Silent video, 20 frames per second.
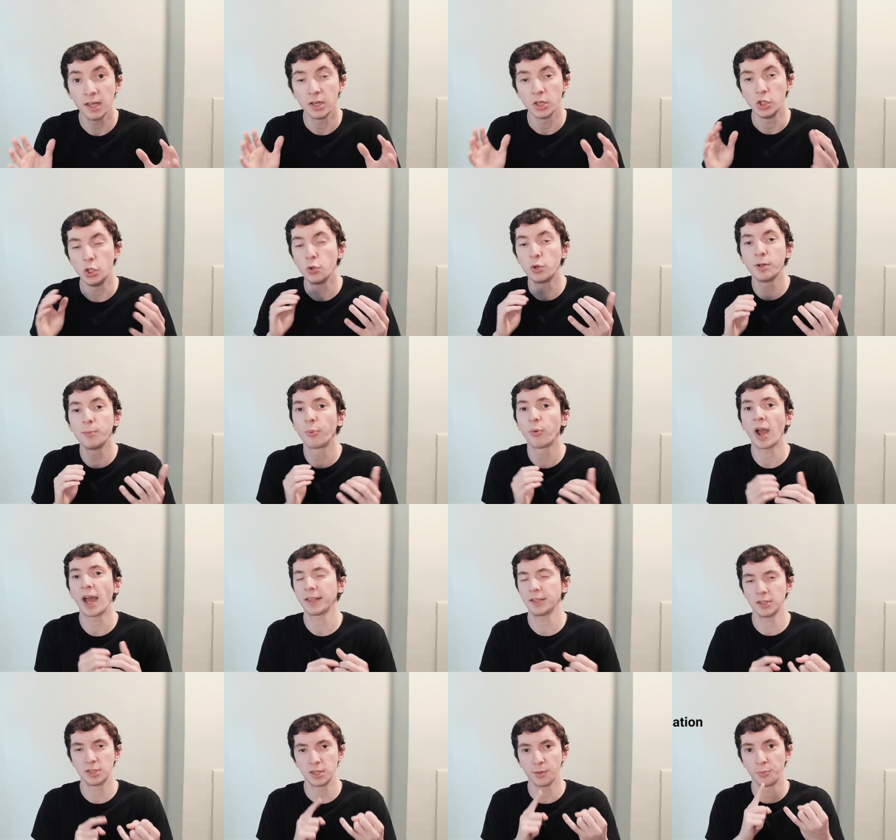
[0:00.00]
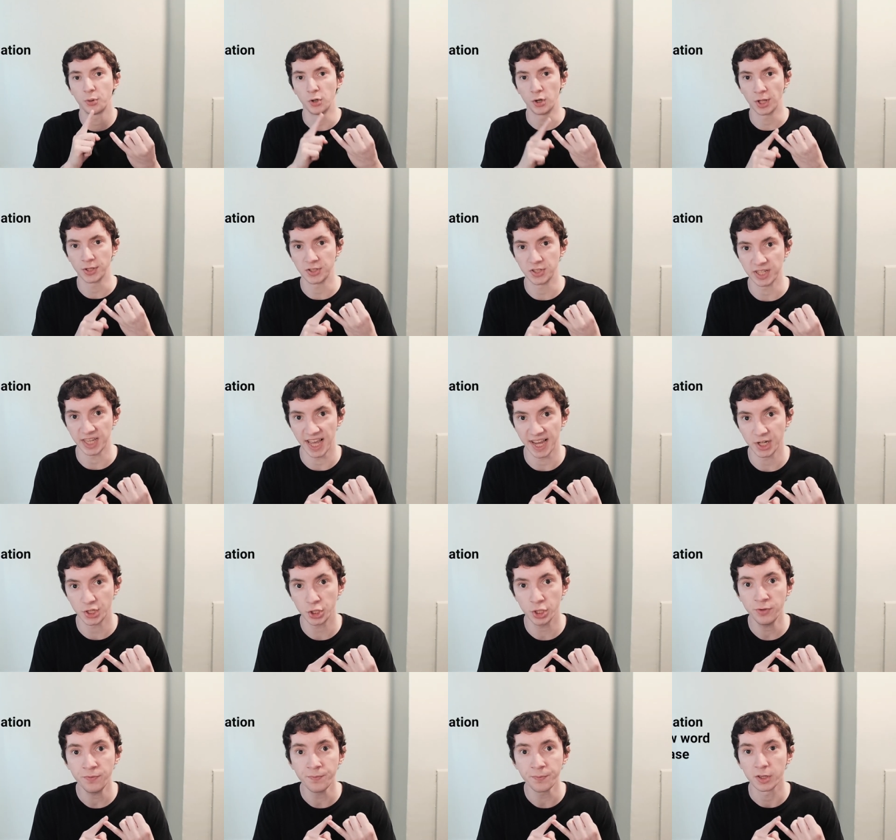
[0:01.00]
You can practice the
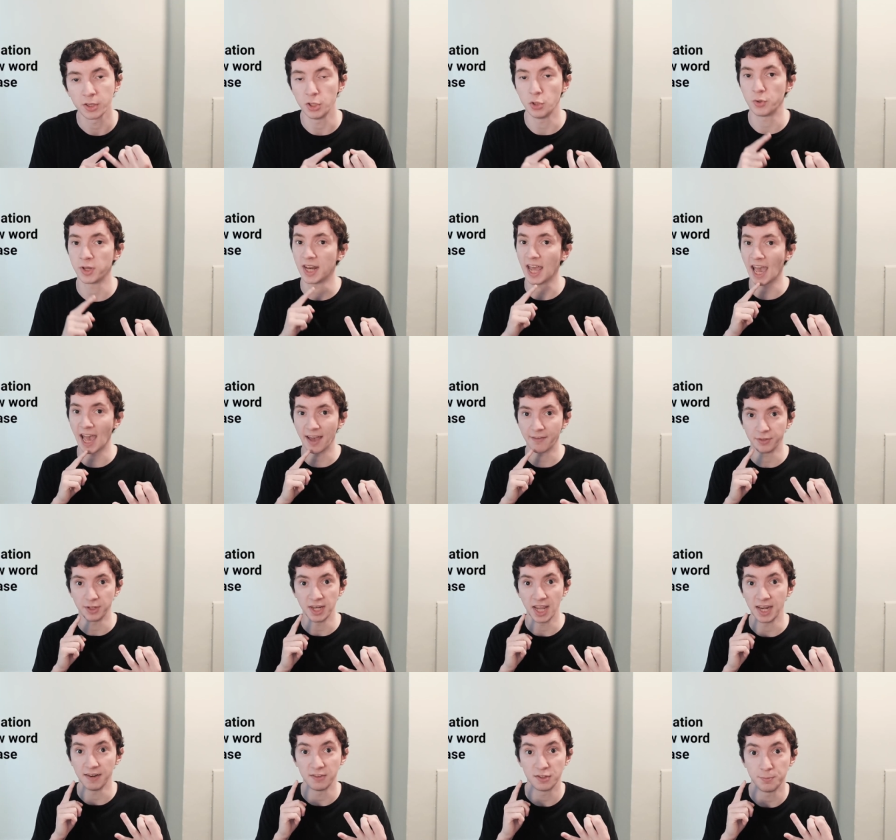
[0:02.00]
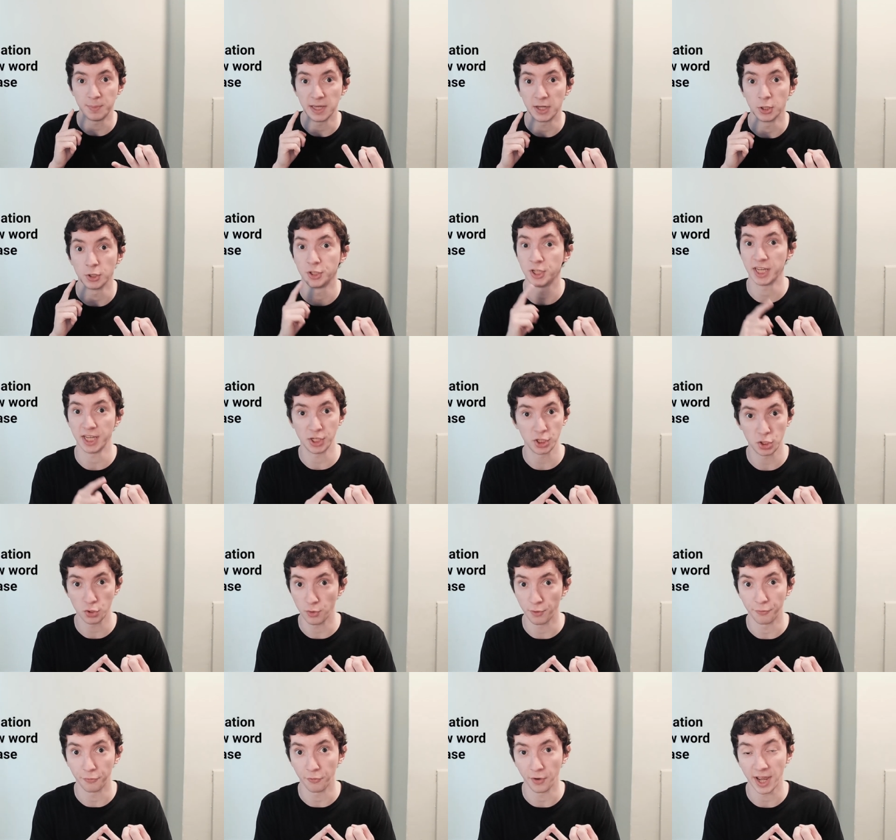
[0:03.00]
pronunciation. You can have the native speaker teach
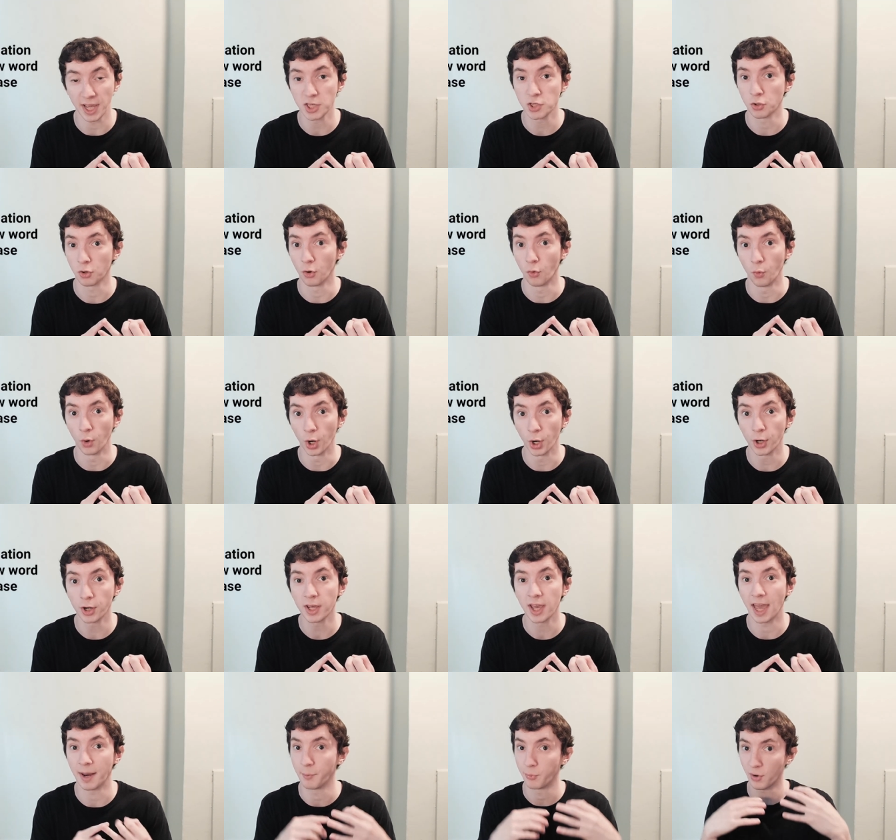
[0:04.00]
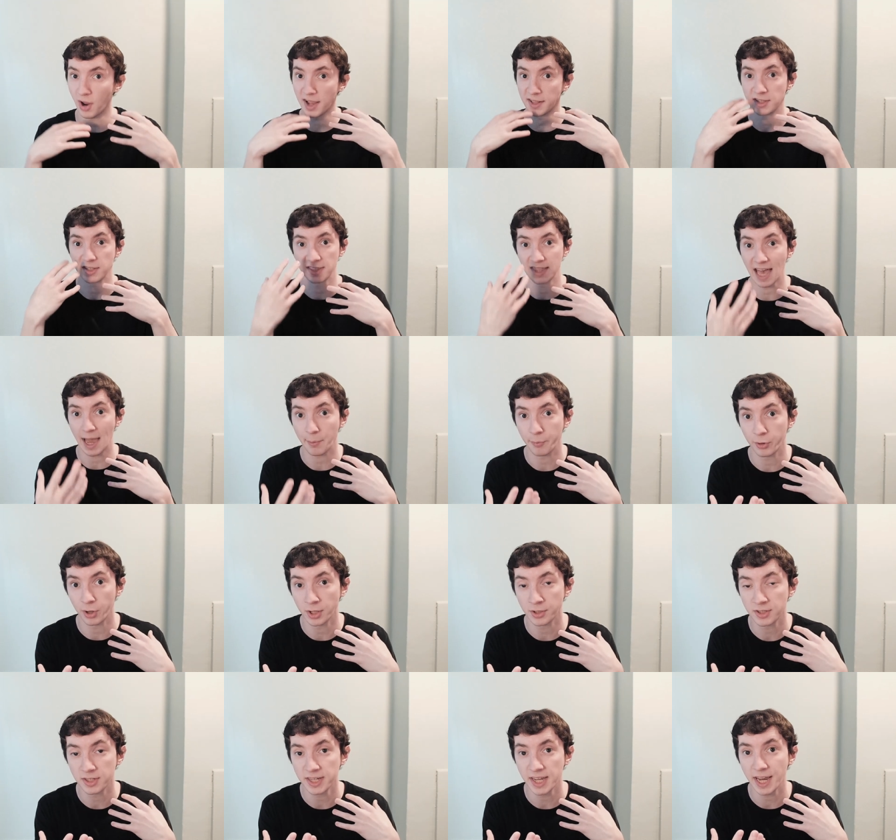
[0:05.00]
you a phrase or a word and practice that
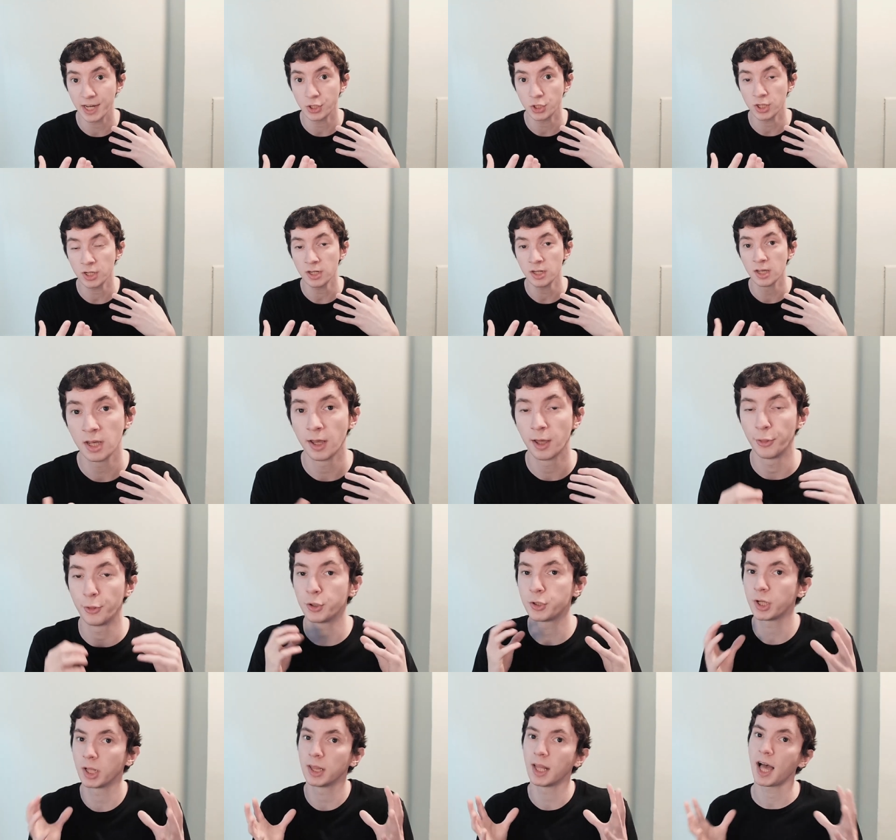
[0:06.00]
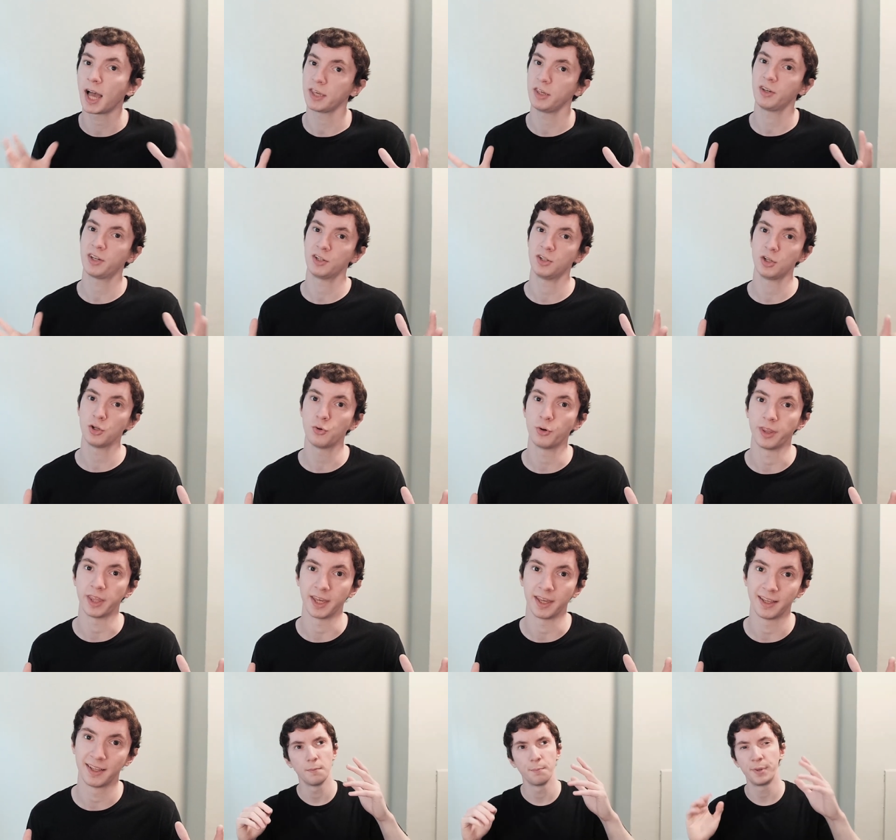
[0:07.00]
pronunciation. There's a lot you can do with
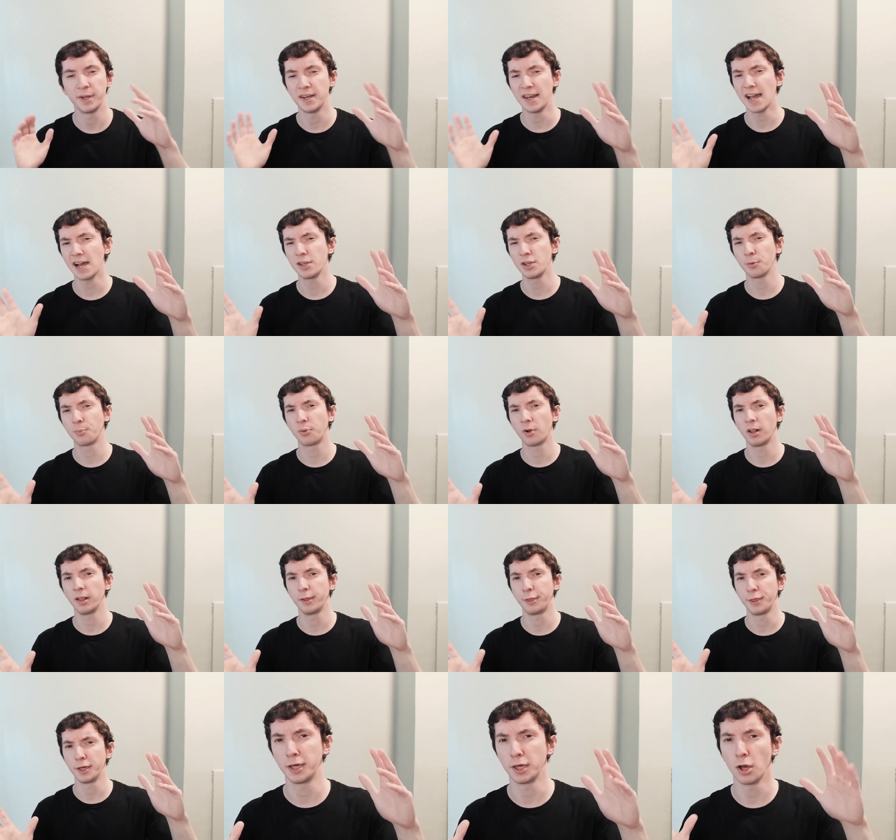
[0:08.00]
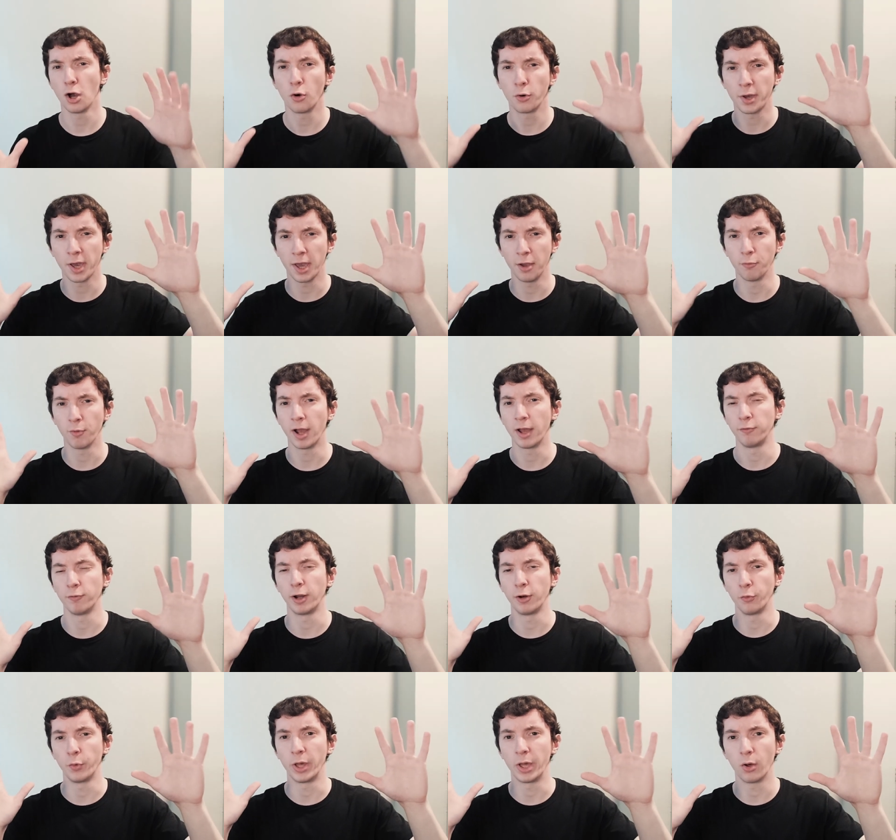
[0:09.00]
it. But now you're probably thinking, okay, Ryan,
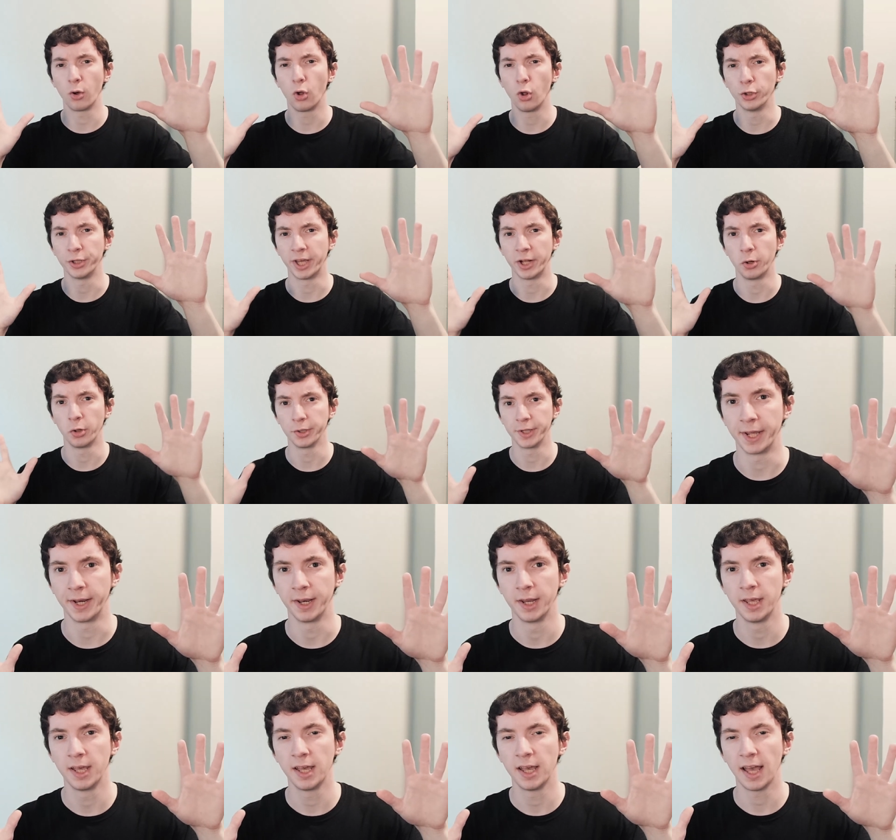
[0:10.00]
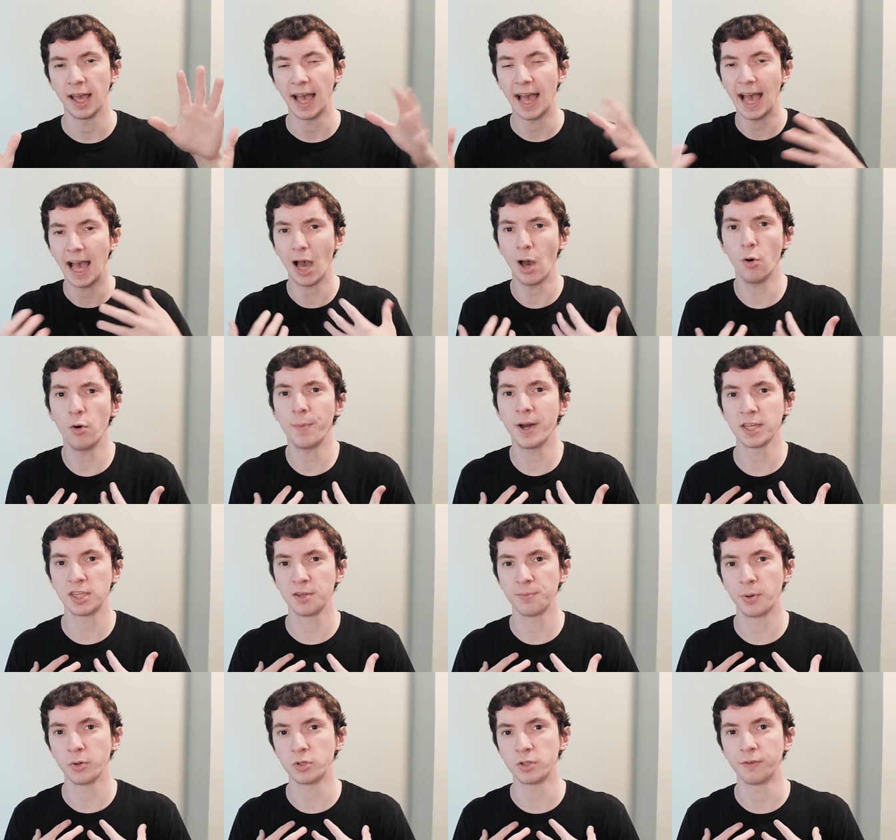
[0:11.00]
Ryan, wait, hold on, hold on. How am I
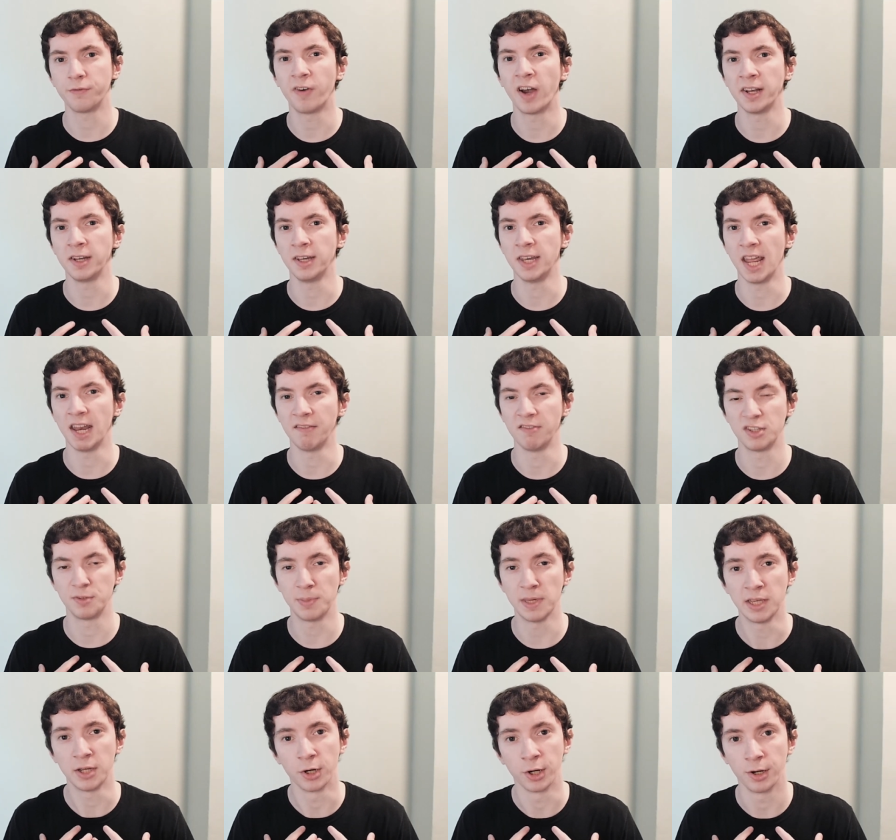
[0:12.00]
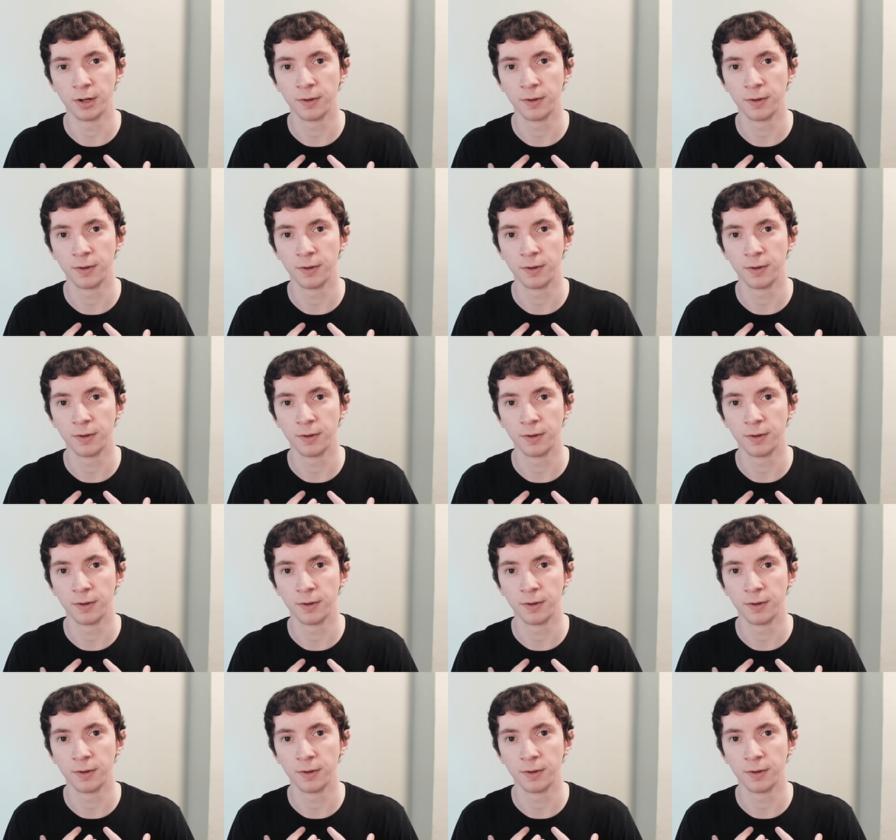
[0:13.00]
supposed to find a native speaker?